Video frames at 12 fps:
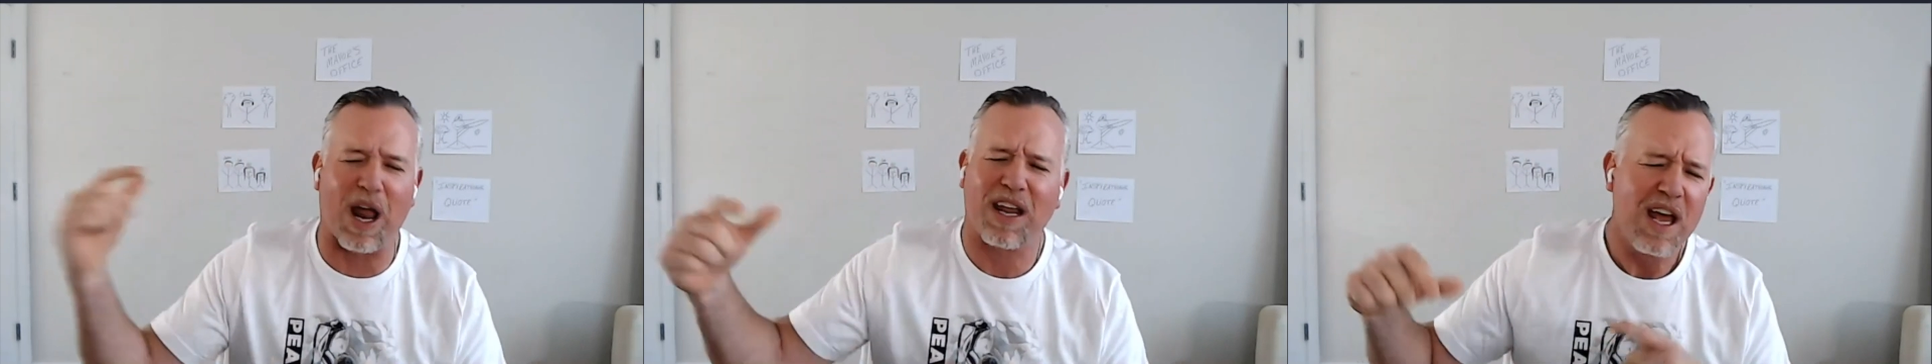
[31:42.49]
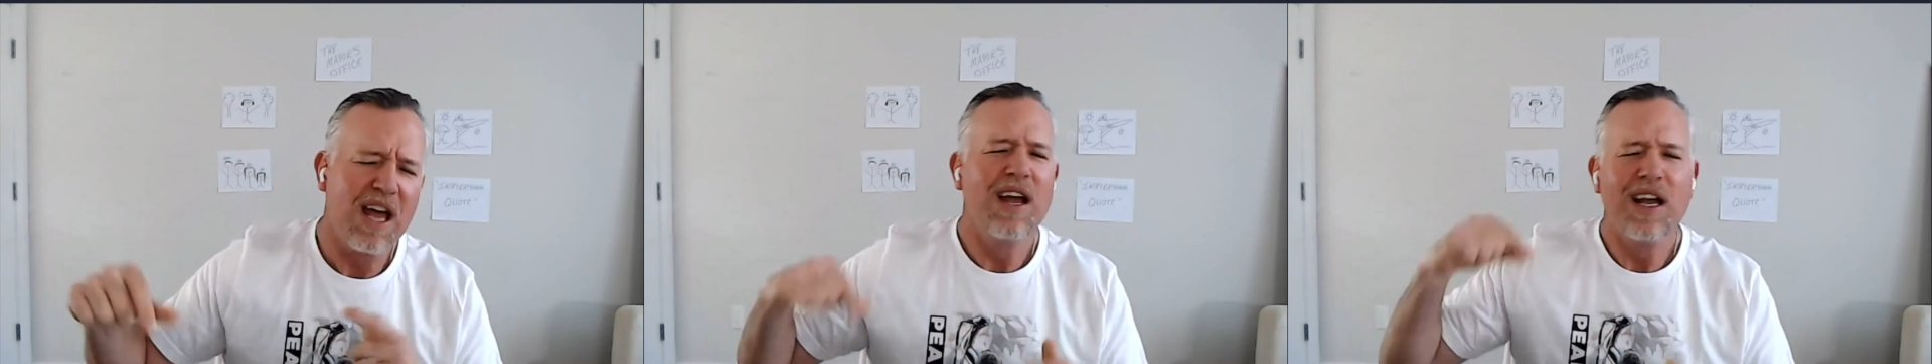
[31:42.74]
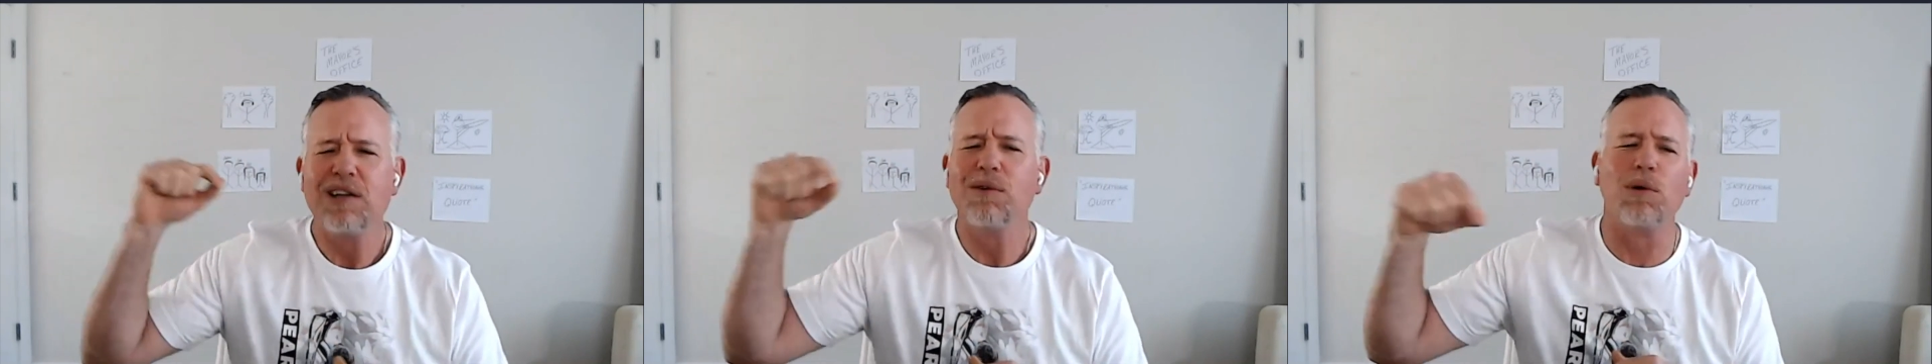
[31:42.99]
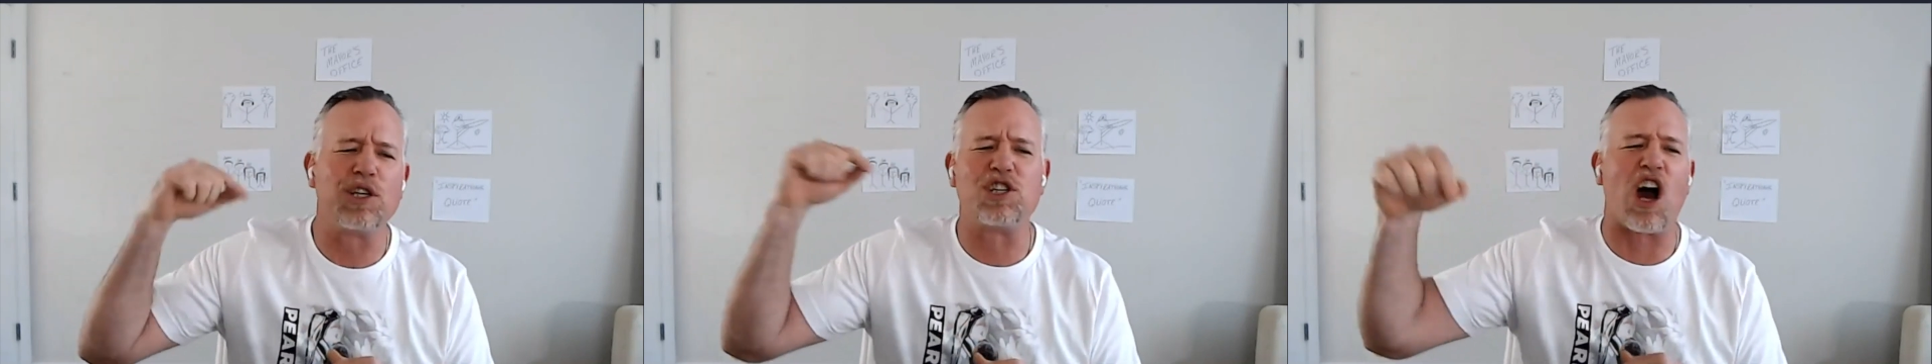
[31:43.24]
but
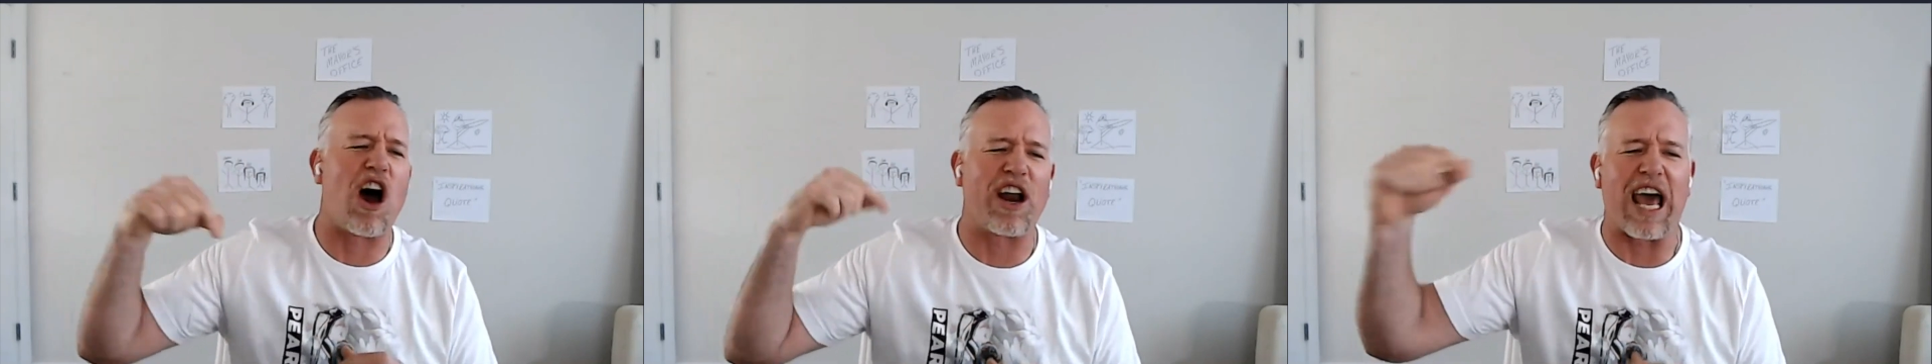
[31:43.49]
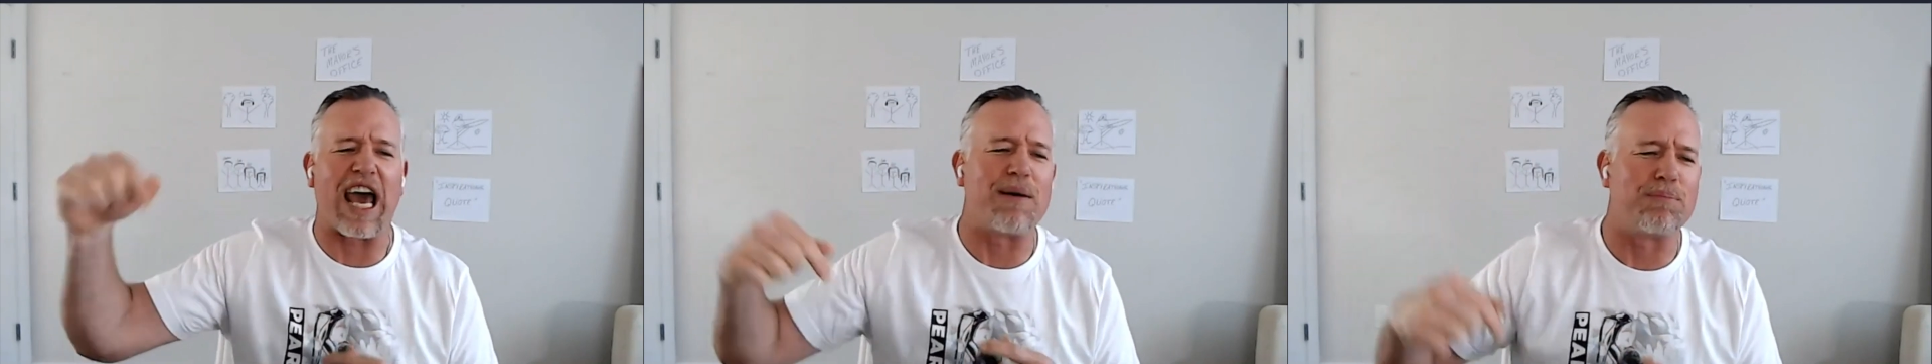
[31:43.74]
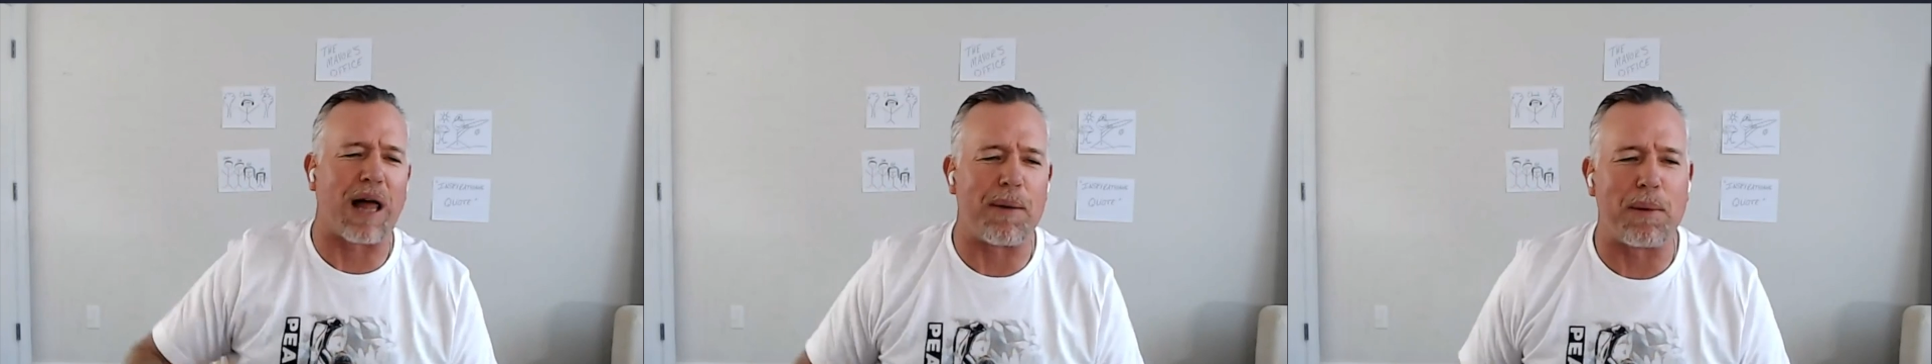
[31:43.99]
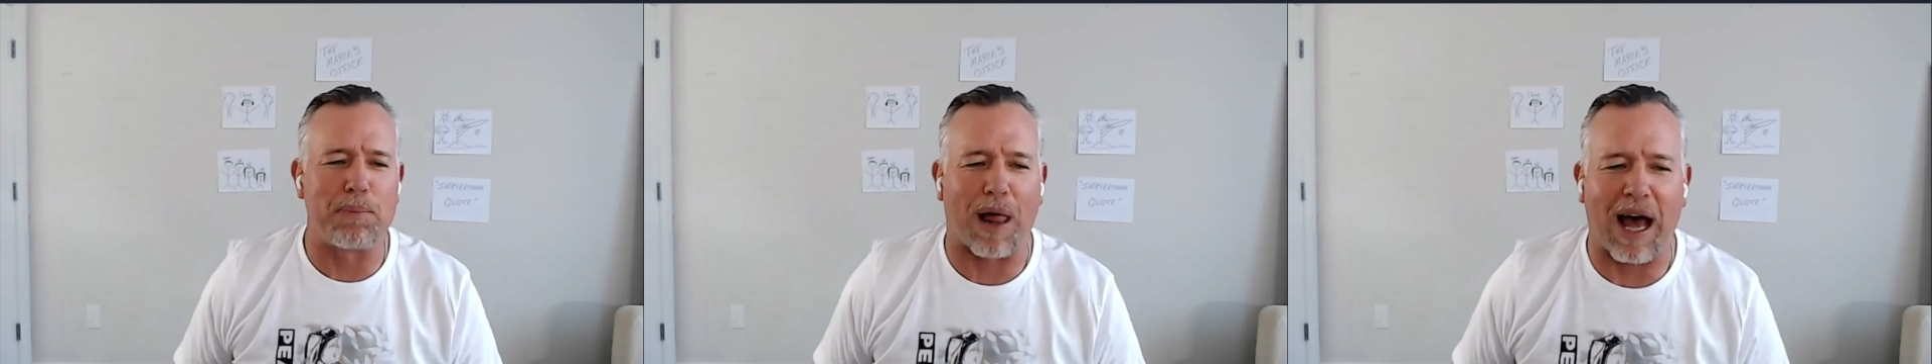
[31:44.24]
we're jawing at him, blah,
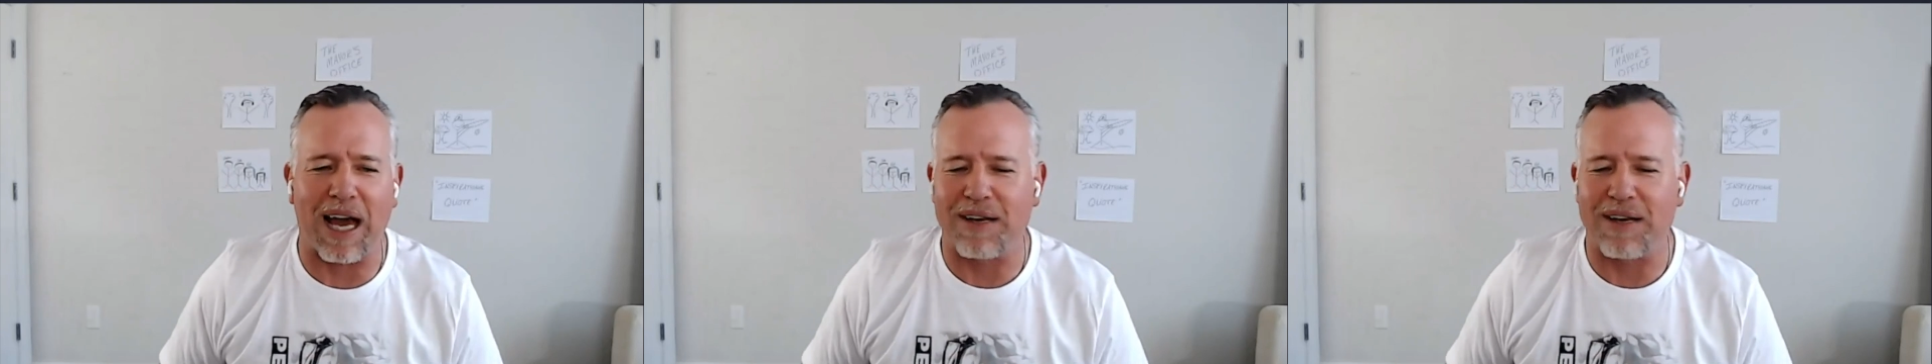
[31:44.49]
blah, blah.